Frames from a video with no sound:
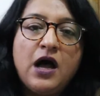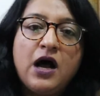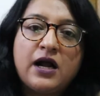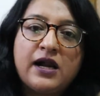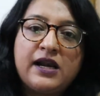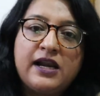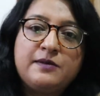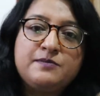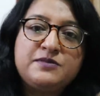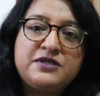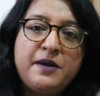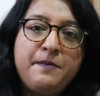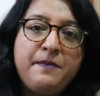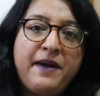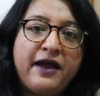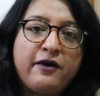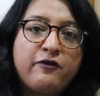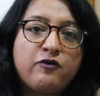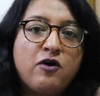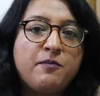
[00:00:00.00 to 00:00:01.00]
A clumsy
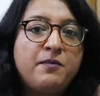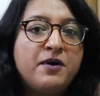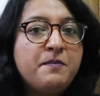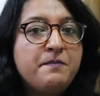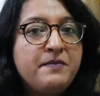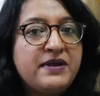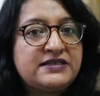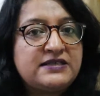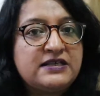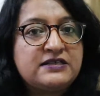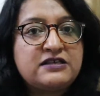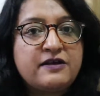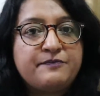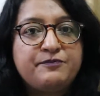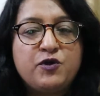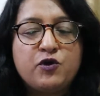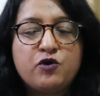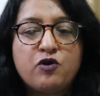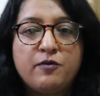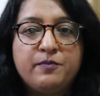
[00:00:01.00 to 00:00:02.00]
bank robber messes
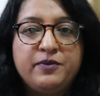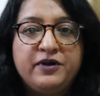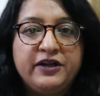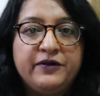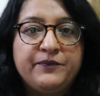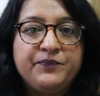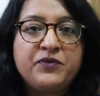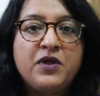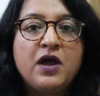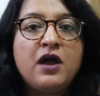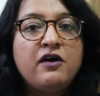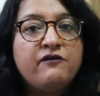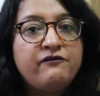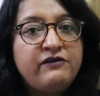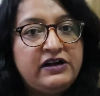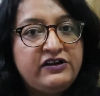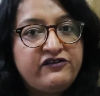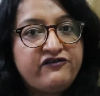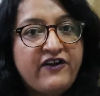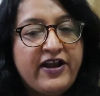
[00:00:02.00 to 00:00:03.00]
up the robbery.
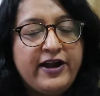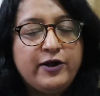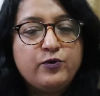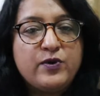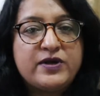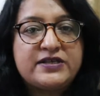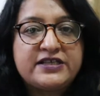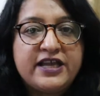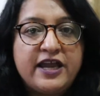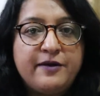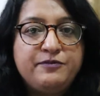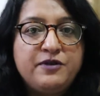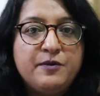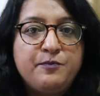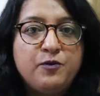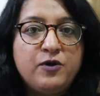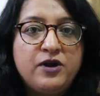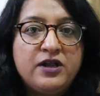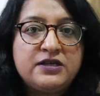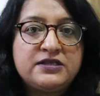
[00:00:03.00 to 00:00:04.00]
While trying to escape the
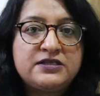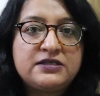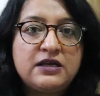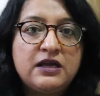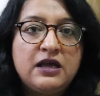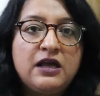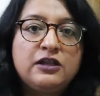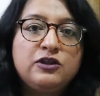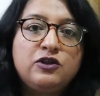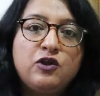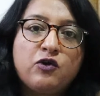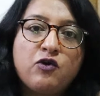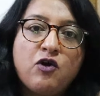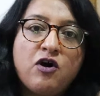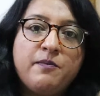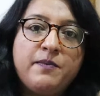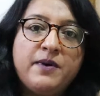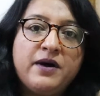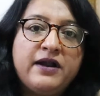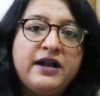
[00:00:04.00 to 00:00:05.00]
police, the
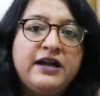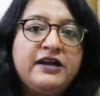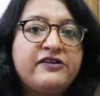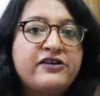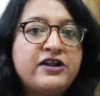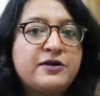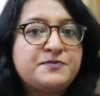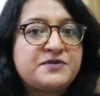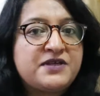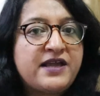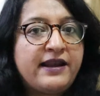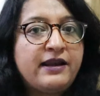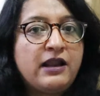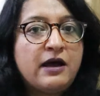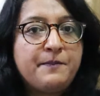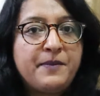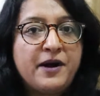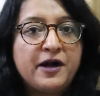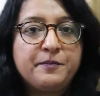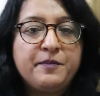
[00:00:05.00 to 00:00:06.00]
robber interrupts an
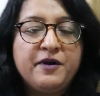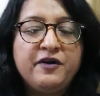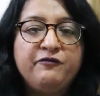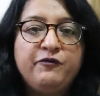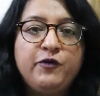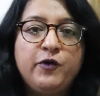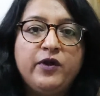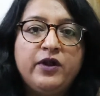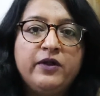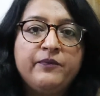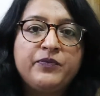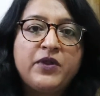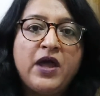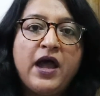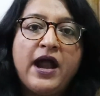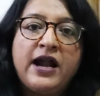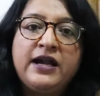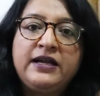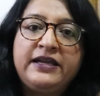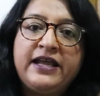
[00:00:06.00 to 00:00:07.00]
apartment viewing
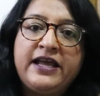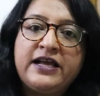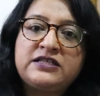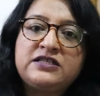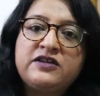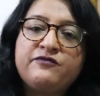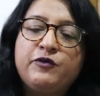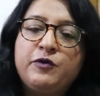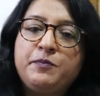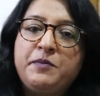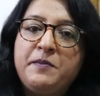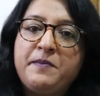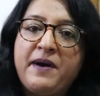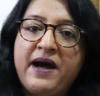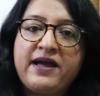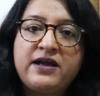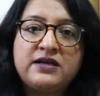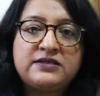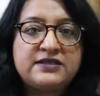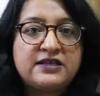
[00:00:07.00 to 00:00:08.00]
and takes the would-be
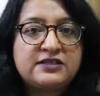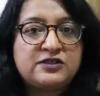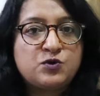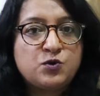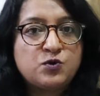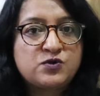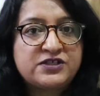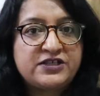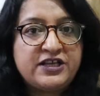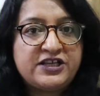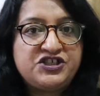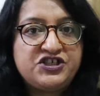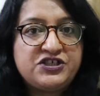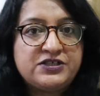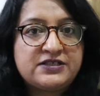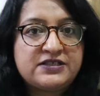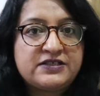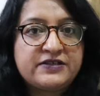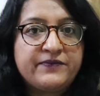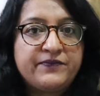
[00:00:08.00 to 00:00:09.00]
buyers as
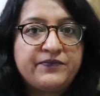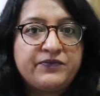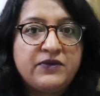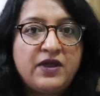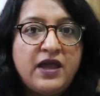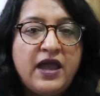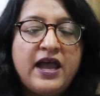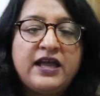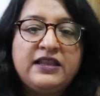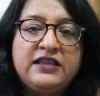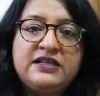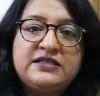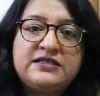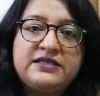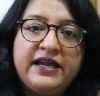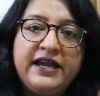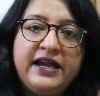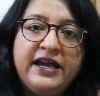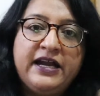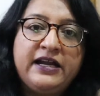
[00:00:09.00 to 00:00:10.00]
hostages. And
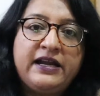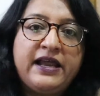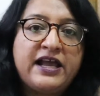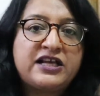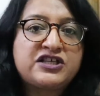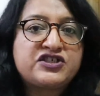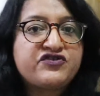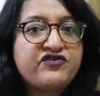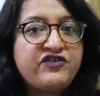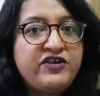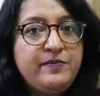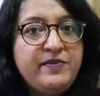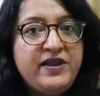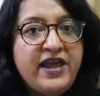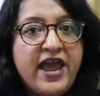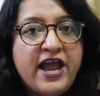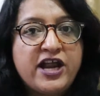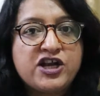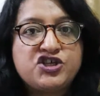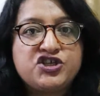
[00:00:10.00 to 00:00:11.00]
these 8
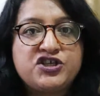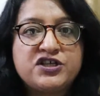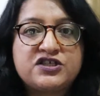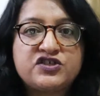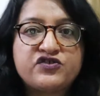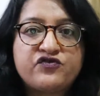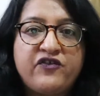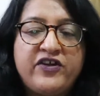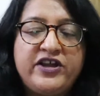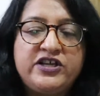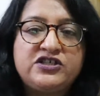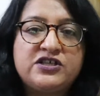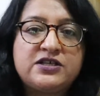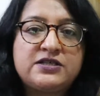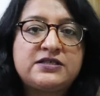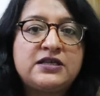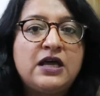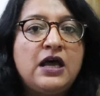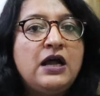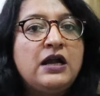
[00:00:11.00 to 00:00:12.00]
extremely anxious
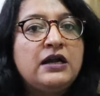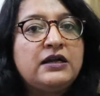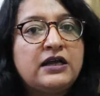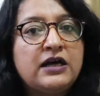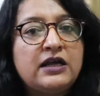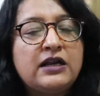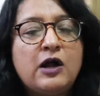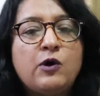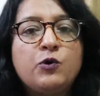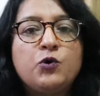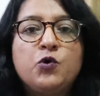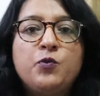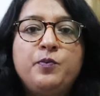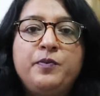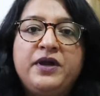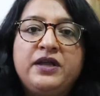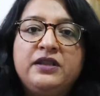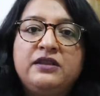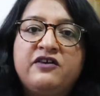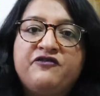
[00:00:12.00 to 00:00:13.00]
strangers turn out to
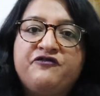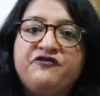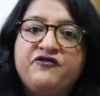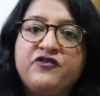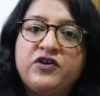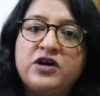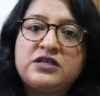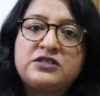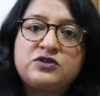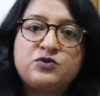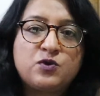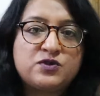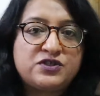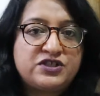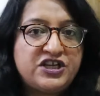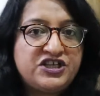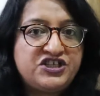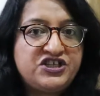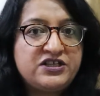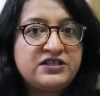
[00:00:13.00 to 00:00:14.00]
be the worst
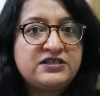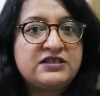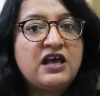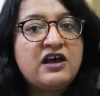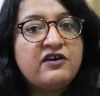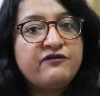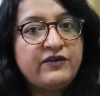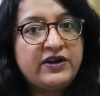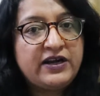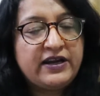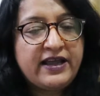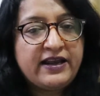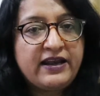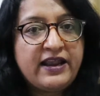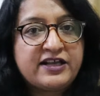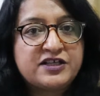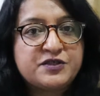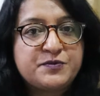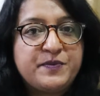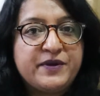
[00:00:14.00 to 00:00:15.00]
hostages one
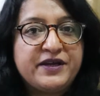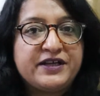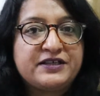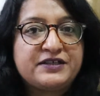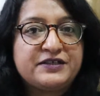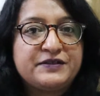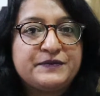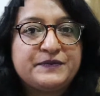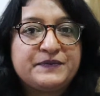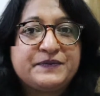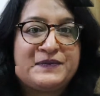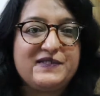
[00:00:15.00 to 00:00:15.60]
can expect.